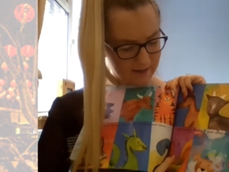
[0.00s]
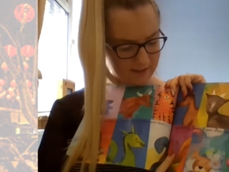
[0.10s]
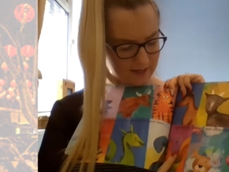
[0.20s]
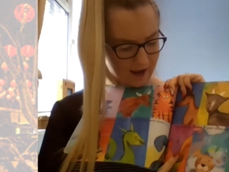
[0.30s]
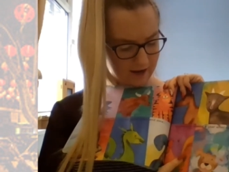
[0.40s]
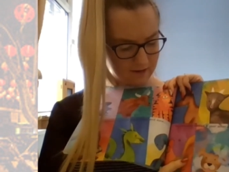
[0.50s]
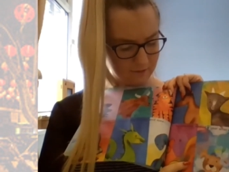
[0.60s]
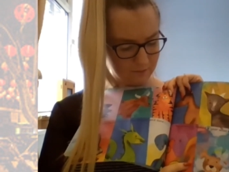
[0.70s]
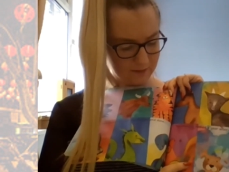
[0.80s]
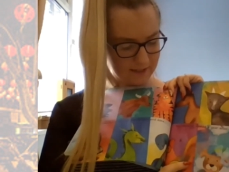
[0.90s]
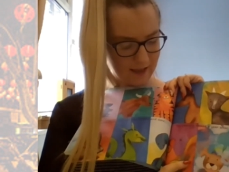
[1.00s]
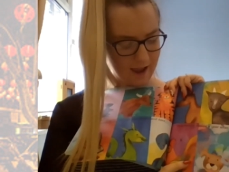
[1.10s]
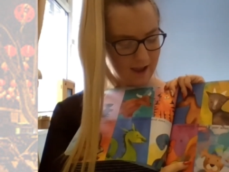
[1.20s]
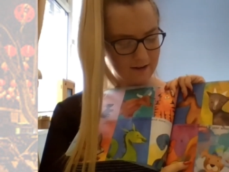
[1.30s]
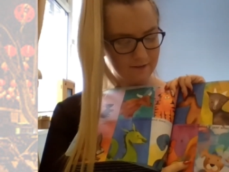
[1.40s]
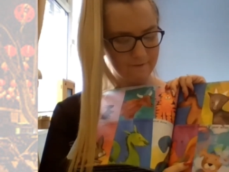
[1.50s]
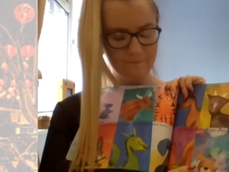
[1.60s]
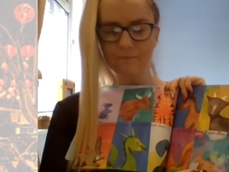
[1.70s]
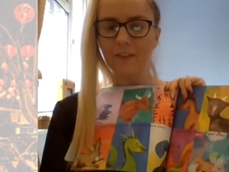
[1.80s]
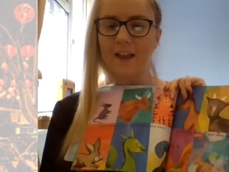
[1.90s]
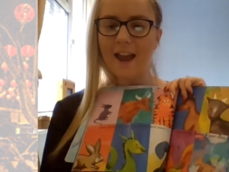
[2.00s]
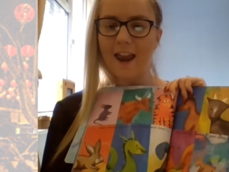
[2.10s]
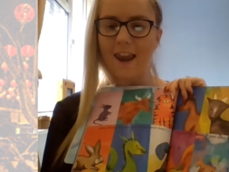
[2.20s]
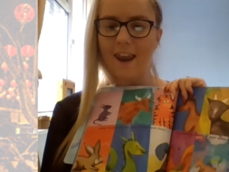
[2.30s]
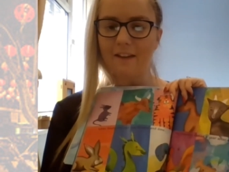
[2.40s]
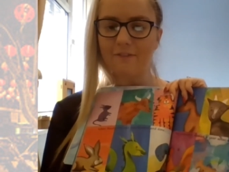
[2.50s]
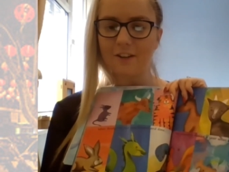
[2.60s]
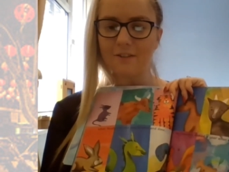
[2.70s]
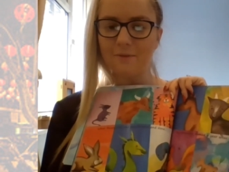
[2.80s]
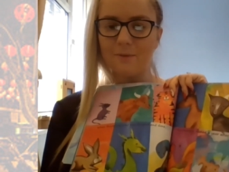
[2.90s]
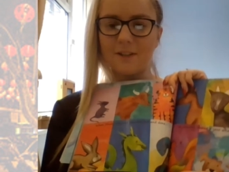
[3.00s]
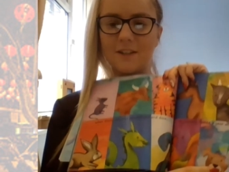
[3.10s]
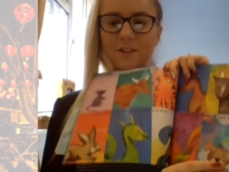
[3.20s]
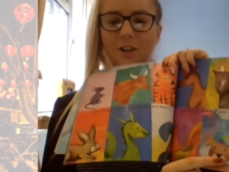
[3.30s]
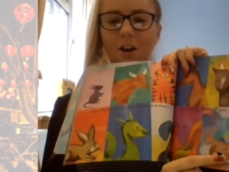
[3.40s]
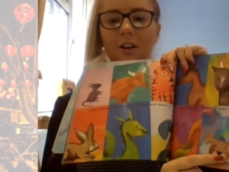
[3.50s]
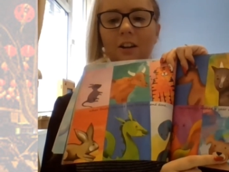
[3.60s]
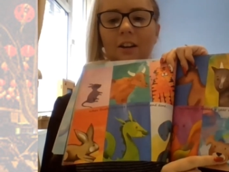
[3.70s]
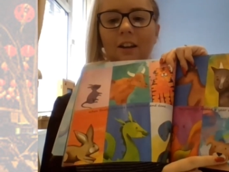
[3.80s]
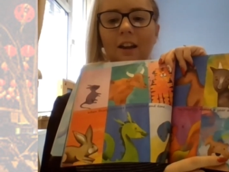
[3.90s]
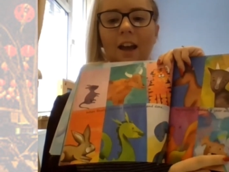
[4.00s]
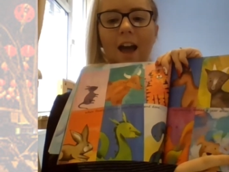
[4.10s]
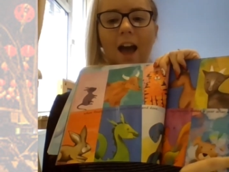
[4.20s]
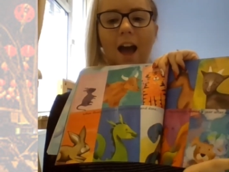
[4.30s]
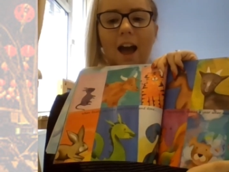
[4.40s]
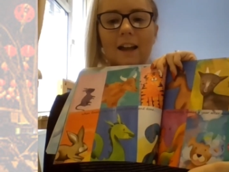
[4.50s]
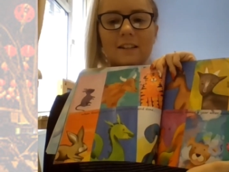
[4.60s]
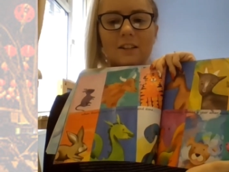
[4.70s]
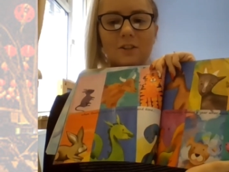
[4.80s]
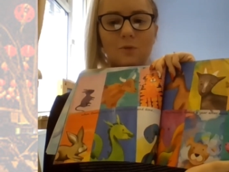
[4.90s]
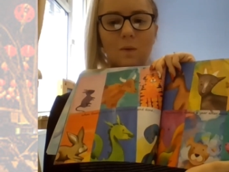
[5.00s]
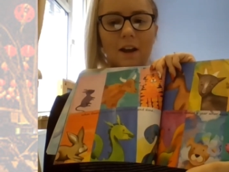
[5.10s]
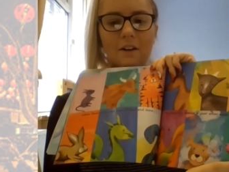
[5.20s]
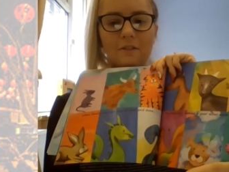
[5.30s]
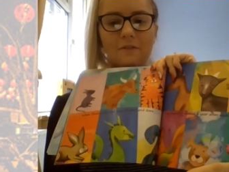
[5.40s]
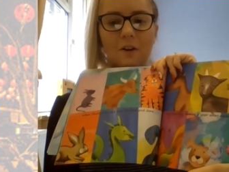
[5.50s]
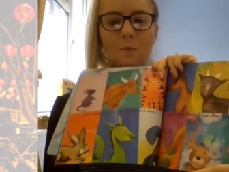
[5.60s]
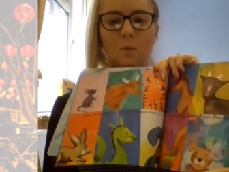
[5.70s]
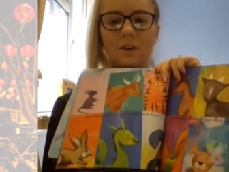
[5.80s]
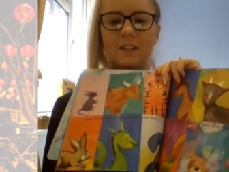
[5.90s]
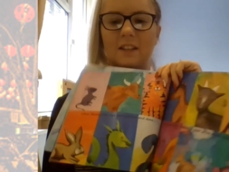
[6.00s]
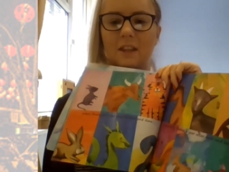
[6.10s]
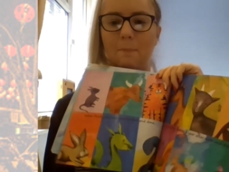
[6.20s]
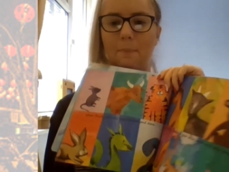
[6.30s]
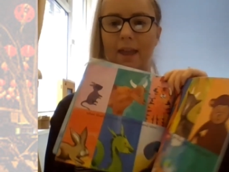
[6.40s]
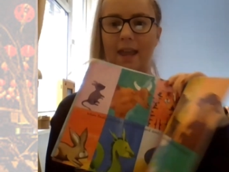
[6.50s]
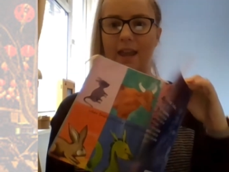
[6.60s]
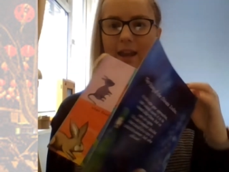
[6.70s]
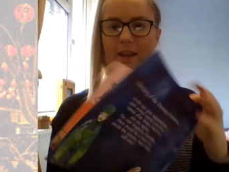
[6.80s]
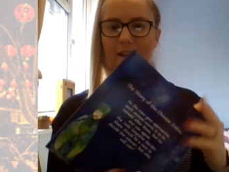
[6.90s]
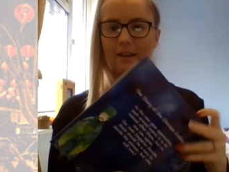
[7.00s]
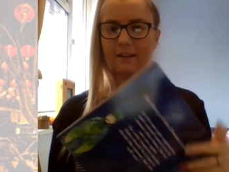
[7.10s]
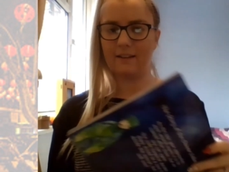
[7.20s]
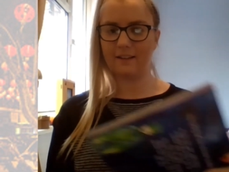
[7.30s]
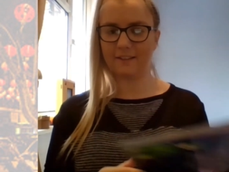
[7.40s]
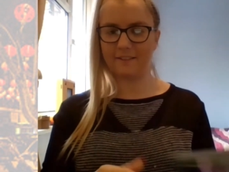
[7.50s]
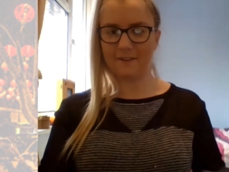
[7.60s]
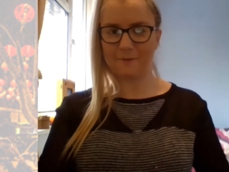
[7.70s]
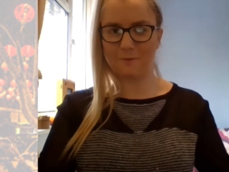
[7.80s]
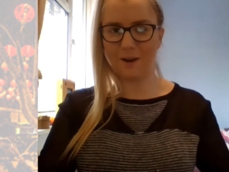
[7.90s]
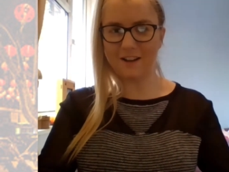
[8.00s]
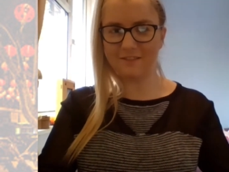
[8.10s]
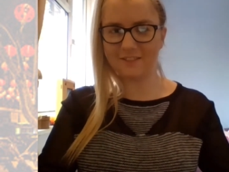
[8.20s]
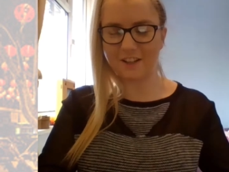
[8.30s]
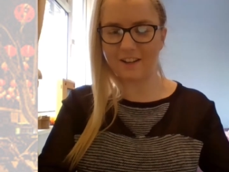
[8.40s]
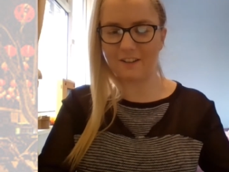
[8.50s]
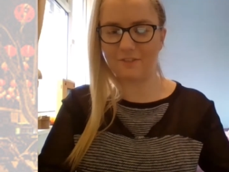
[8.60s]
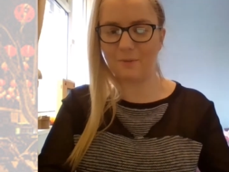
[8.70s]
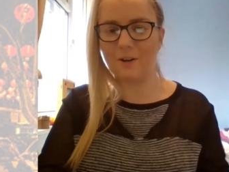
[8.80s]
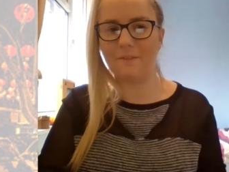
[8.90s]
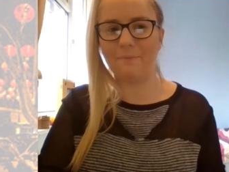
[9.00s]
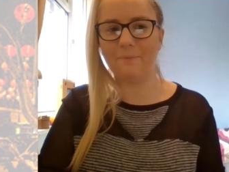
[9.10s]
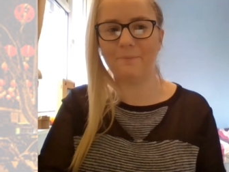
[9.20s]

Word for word: Ten was the hen. Eleven was the dog. And twelve was the pig. Well done everyone.